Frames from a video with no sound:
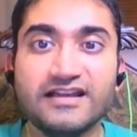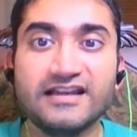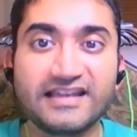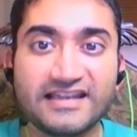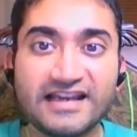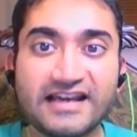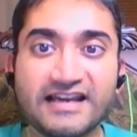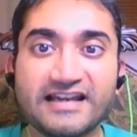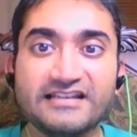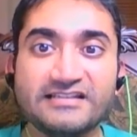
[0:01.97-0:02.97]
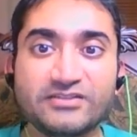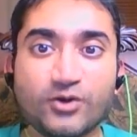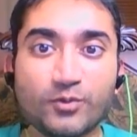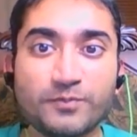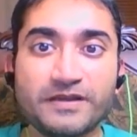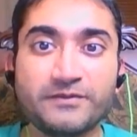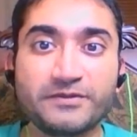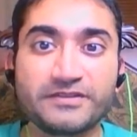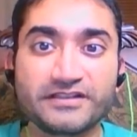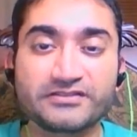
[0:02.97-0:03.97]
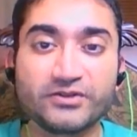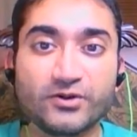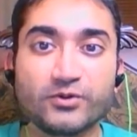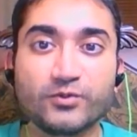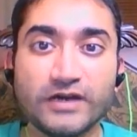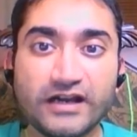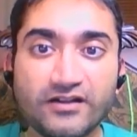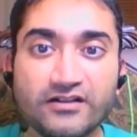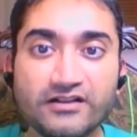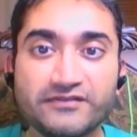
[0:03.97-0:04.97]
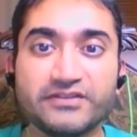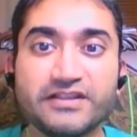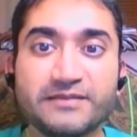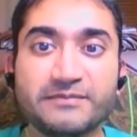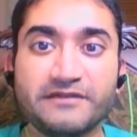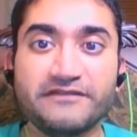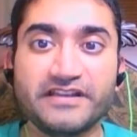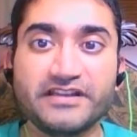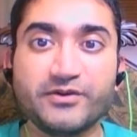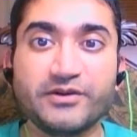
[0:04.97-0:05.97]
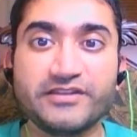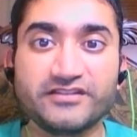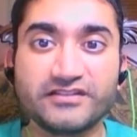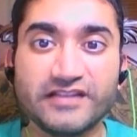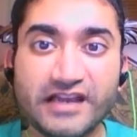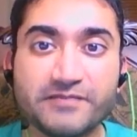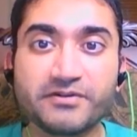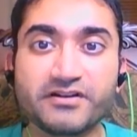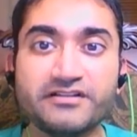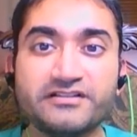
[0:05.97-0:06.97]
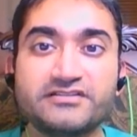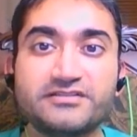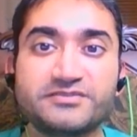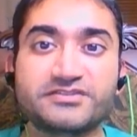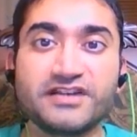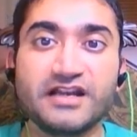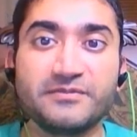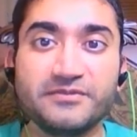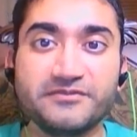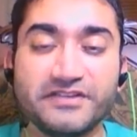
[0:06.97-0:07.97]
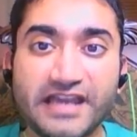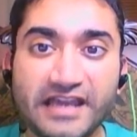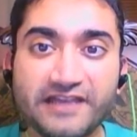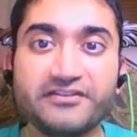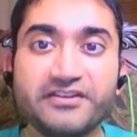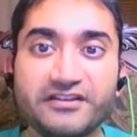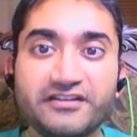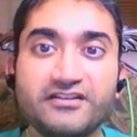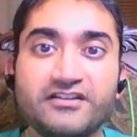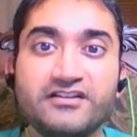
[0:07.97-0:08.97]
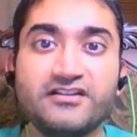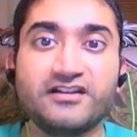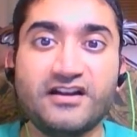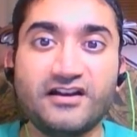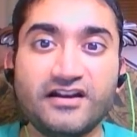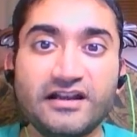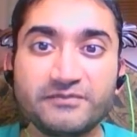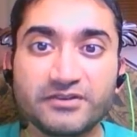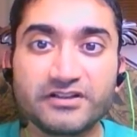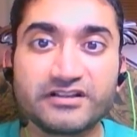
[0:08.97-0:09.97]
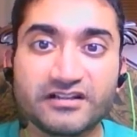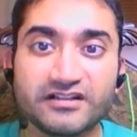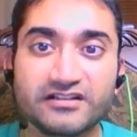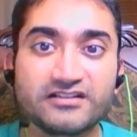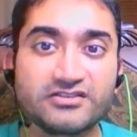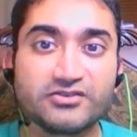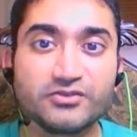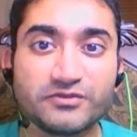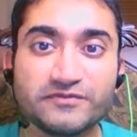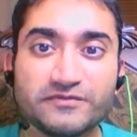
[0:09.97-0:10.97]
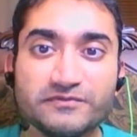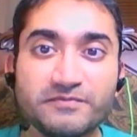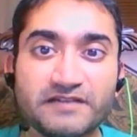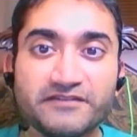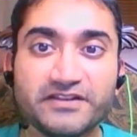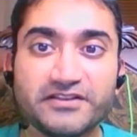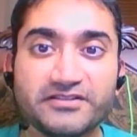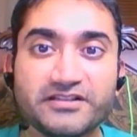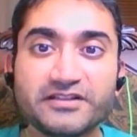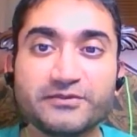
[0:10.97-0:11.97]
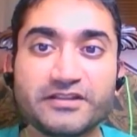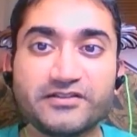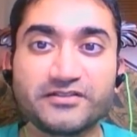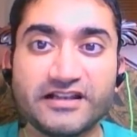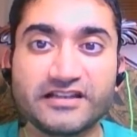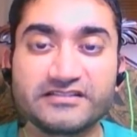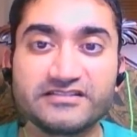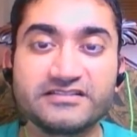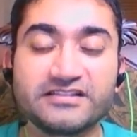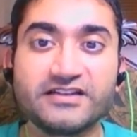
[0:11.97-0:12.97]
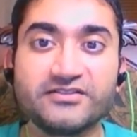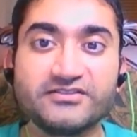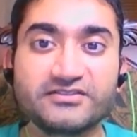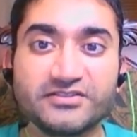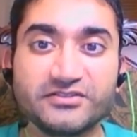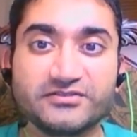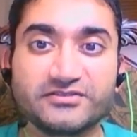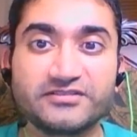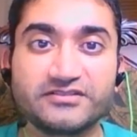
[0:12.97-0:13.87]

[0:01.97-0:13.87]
Hey guys, hope everything's going well. If you like my video, hit the like button, subscribe if you haven't. Alright, I'm gonna do a, my video today without glasses, see how this goes.